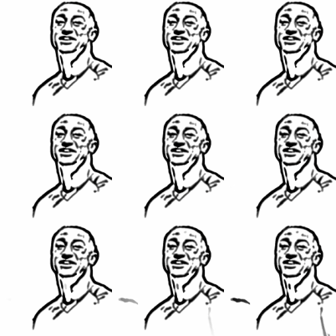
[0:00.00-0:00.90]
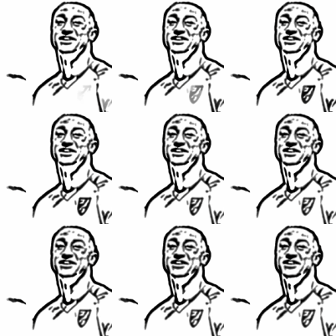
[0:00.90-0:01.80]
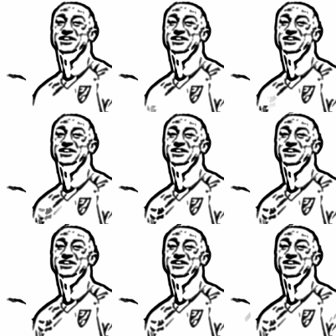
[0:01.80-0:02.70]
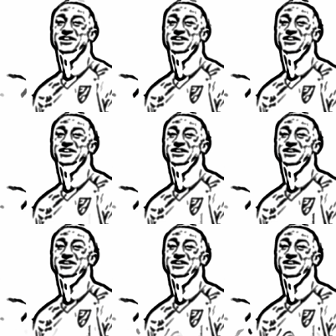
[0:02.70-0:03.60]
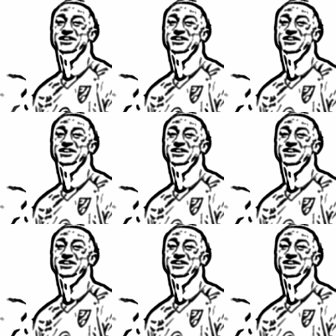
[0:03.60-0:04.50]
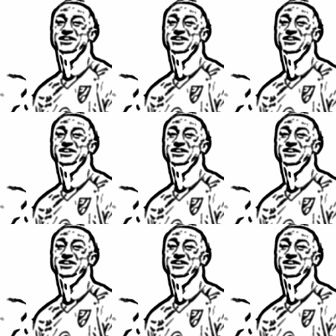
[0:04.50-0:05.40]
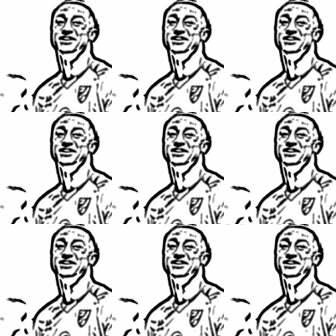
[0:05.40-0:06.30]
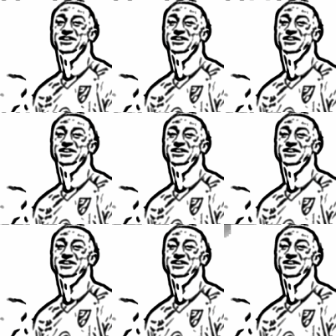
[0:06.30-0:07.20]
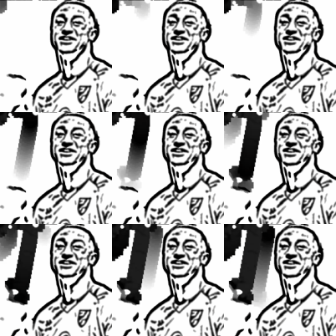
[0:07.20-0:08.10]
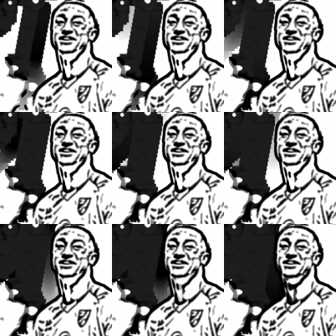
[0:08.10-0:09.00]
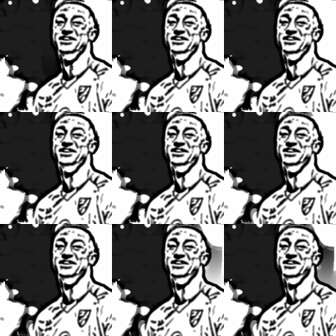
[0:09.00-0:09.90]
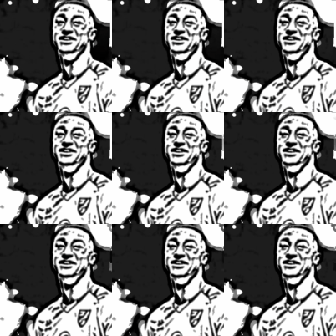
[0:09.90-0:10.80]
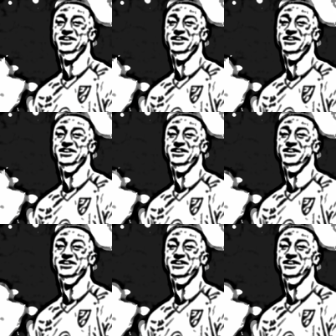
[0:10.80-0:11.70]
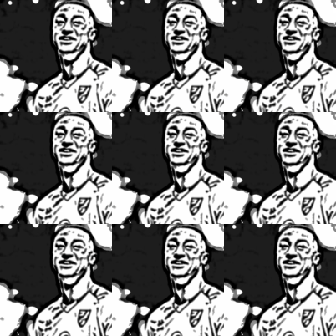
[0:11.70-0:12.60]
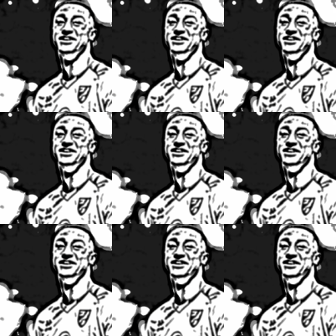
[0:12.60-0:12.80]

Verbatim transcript: City. He's 19 years of age, and for me, he's the most exciting of all our strikers. He just has such a big, powerful um, way about him. He's quick, he's fast, he's big, he's strong, he can head the ball,